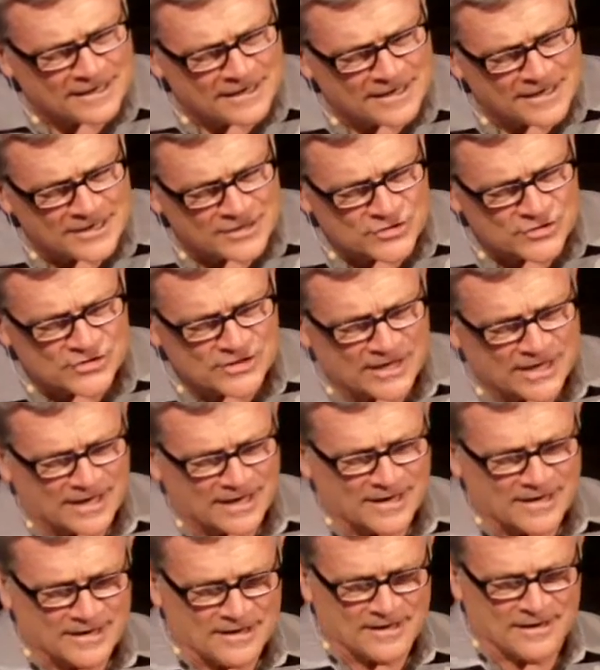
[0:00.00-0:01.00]

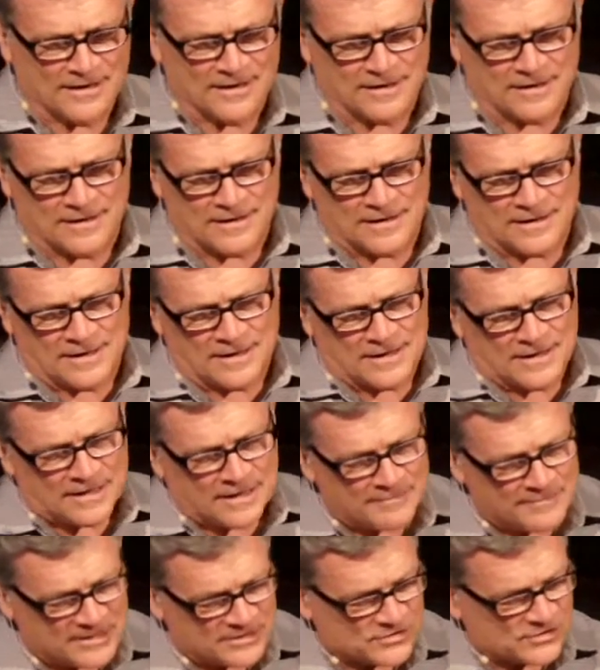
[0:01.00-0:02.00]
listening.
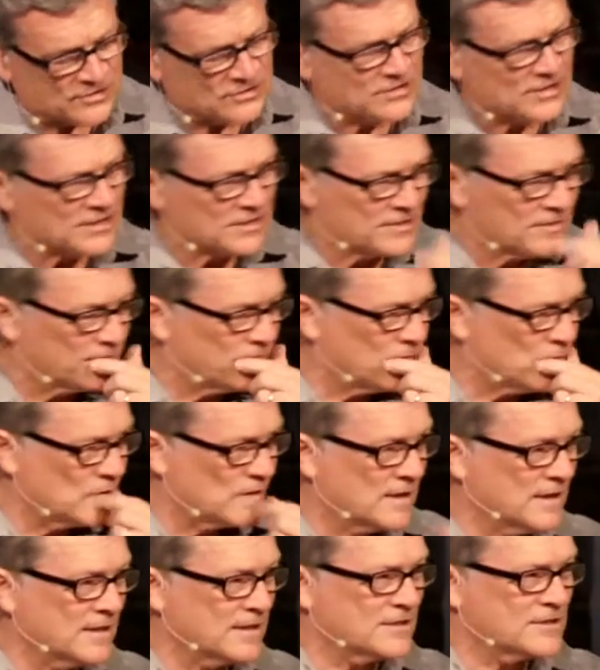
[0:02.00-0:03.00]
Let me suggest a few
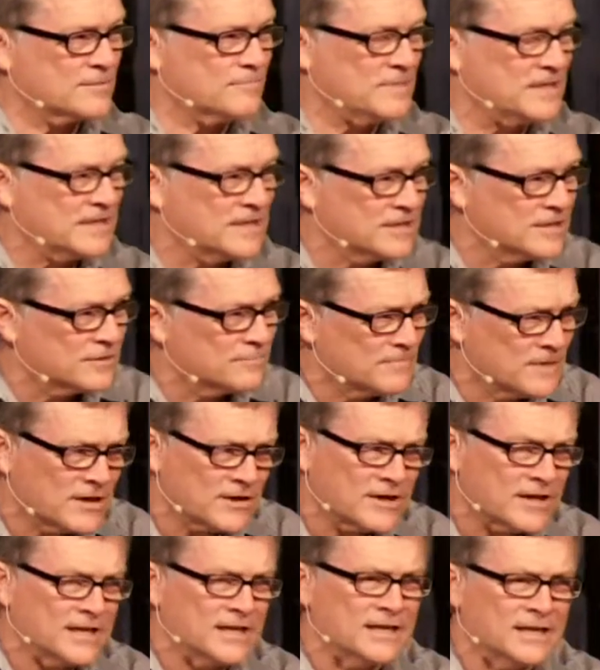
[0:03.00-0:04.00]
things, because
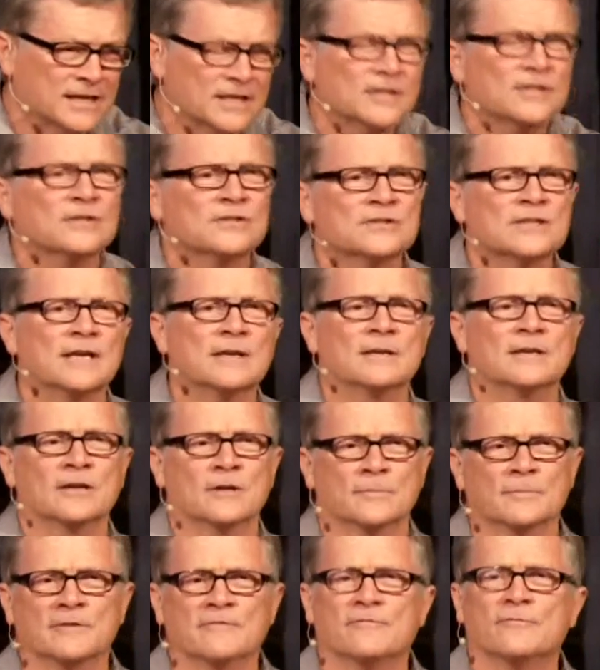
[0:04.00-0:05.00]
Mary is set
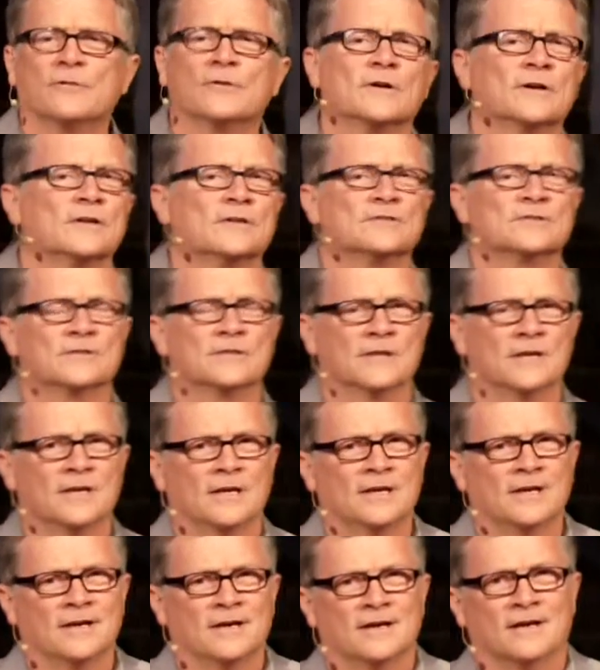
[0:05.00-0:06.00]
here before us
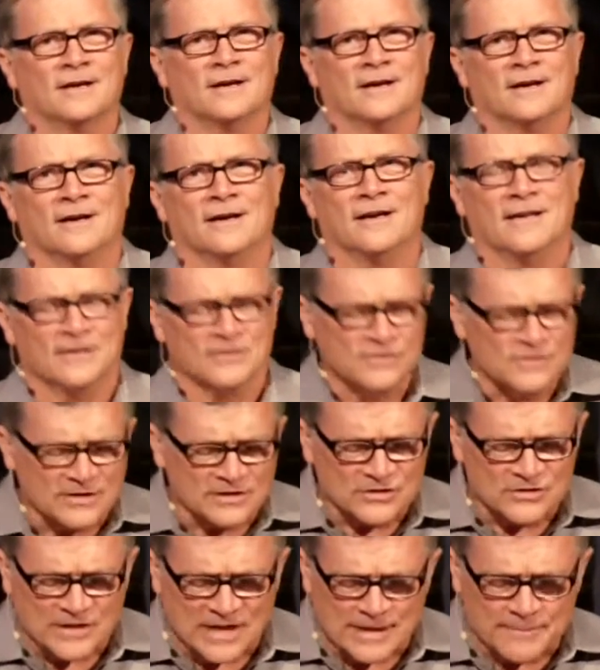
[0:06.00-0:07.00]
as an
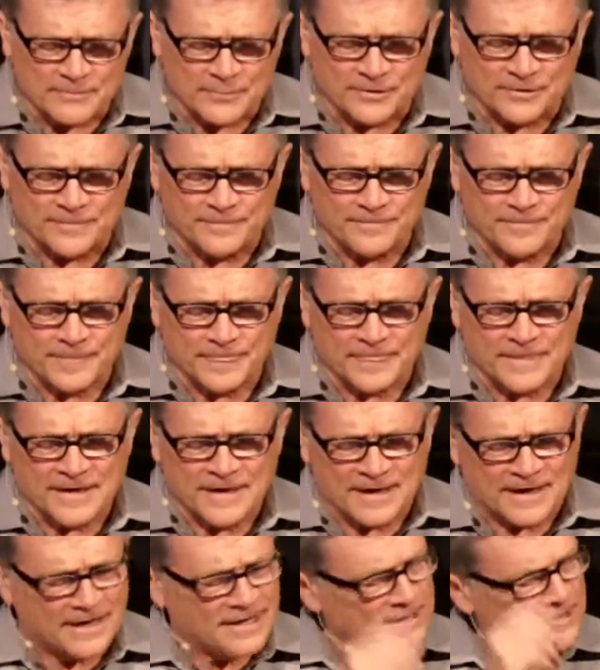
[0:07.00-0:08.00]
example.
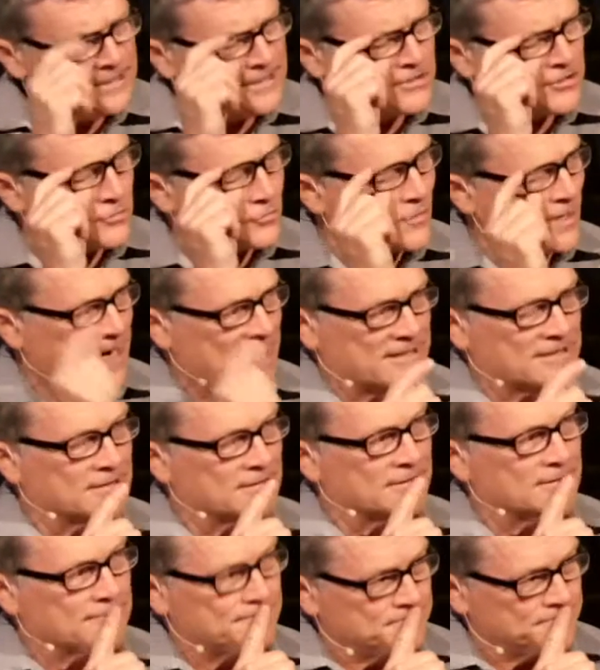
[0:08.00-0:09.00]

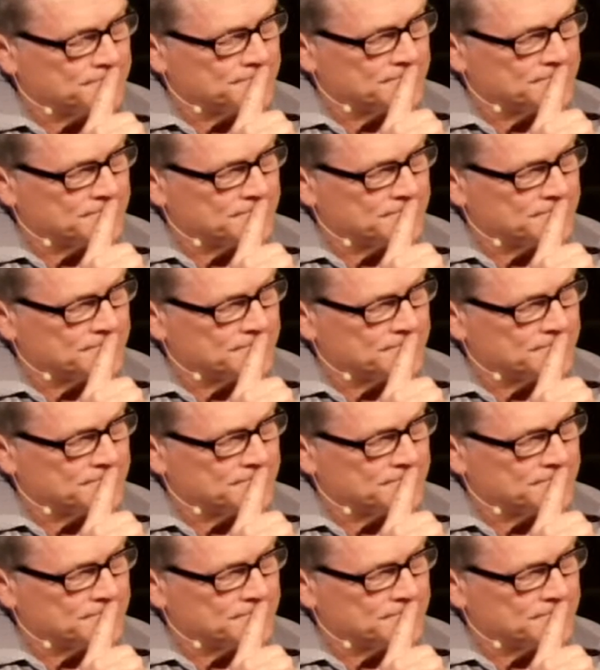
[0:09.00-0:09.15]
Undistracted.